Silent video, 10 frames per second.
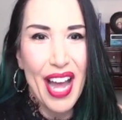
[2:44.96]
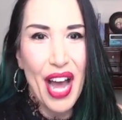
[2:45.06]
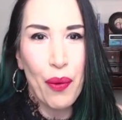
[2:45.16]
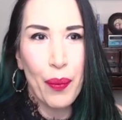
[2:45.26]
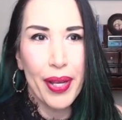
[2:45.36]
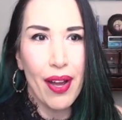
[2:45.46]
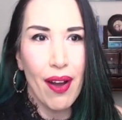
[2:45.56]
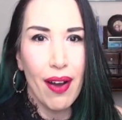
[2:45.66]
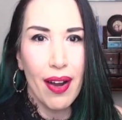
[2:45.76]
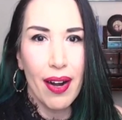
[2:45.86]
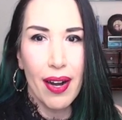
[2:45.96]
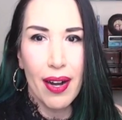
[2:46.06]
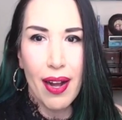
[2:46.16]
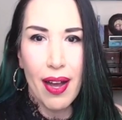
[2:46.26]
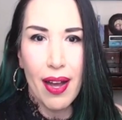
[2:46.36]
We are
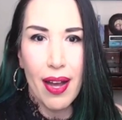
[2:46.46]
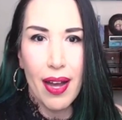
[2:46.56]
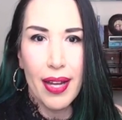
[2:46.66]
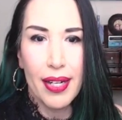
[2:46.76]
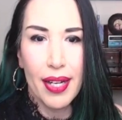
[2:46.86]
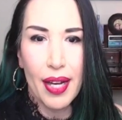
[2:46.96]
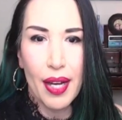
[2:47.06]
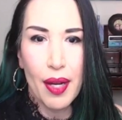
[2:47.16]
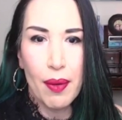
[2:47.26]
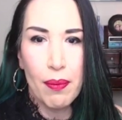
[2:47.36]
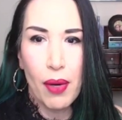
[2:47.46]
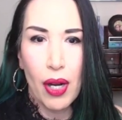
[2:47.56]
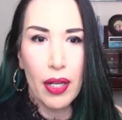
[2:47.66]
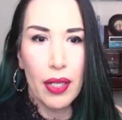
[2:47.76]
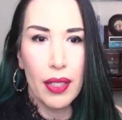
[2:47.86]
on
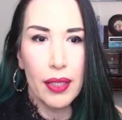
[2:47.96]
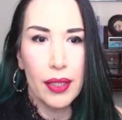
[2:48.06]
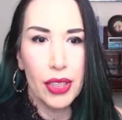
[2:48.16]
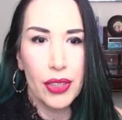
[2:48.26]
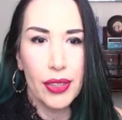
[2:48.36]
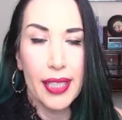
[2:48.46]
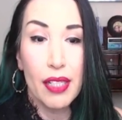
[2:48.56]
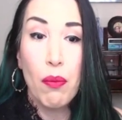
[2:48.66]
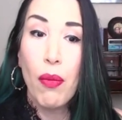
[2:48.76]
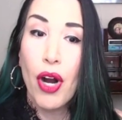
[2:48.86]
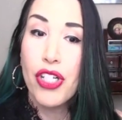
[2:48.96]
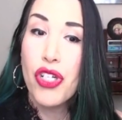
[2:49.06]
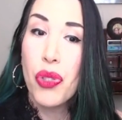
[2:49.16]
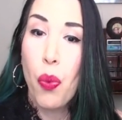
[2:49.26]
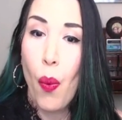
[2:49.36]
March 13th,
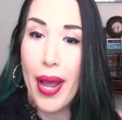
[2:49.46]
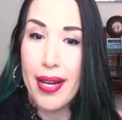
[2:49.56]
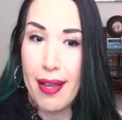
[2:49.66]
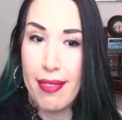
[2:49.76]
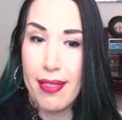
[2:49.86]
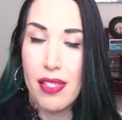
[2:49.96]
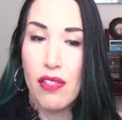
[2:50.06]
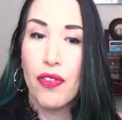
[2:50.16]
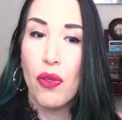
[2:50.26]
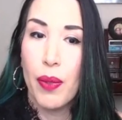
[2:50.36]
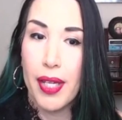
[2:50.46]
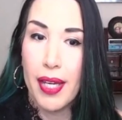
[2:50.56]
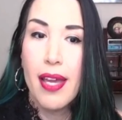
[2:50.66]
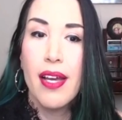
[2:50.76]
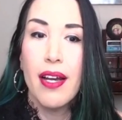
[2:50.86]
March 20th. This is for the week
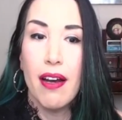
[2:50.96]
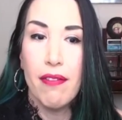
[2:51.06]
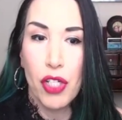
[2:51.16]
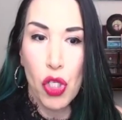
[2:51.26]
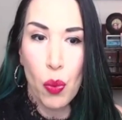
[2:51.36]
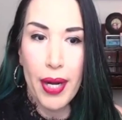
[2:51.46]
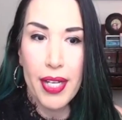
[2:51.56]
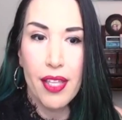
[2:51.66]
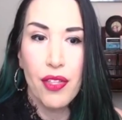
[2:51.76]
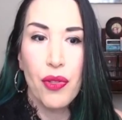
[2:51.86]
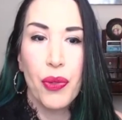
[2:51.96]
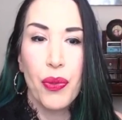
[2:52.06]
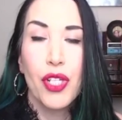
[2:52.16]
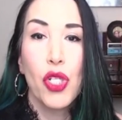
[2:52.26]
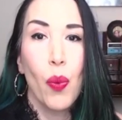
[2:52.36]
of the 20th through
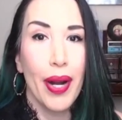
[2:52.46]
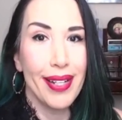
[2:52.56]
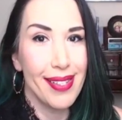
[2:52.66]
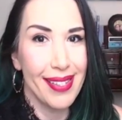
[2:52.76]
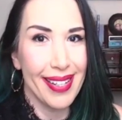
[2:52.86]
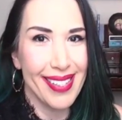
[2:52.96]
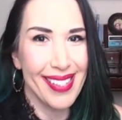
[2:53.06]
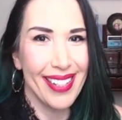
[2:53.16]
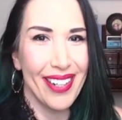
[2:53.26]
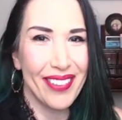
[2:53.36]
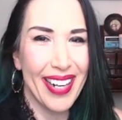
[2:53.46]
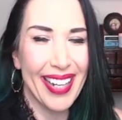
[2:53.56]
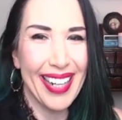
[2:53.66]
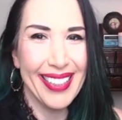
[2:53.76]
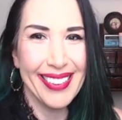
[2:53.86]
the 26th. All right,
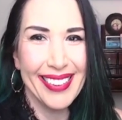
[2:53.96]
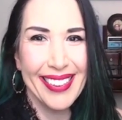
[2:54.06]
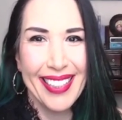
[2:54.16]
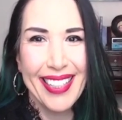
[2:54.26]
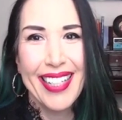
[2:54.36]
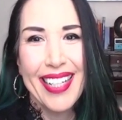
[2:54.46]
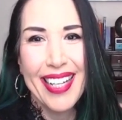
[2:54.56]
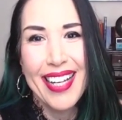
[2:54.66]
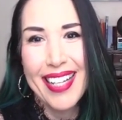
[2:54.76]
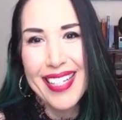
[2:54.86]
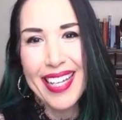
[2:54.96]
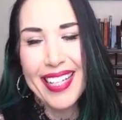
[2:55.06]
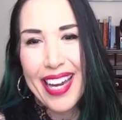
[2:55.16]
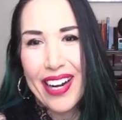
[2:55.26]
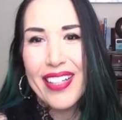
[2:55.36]
guys? Take
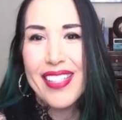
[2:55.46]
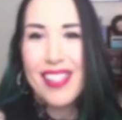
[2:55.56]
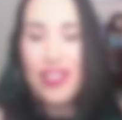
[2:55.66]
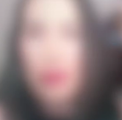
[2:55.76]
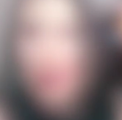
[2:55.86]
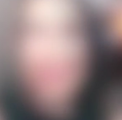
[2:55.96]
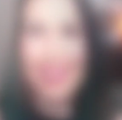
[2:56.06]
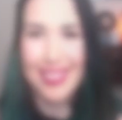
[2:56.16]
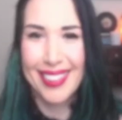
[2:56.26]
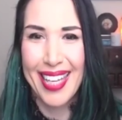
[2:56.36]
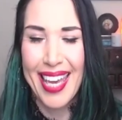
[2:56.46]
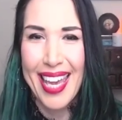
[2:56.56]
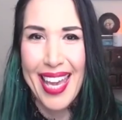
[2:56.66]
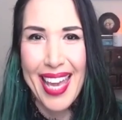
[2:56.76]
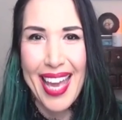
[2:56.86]
care. See you in a bit.
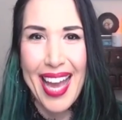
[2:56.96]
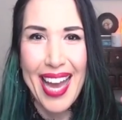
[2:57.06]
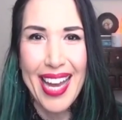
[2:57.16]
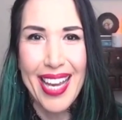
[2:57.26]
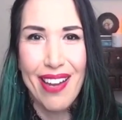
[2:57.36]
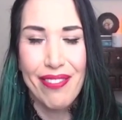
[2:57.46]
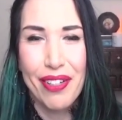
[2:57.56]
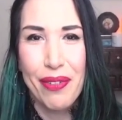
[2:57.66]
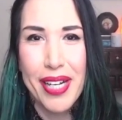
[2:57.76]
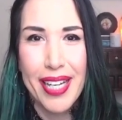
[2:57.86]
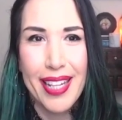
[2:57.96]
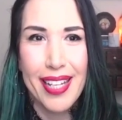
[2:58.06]
Hi, everyone.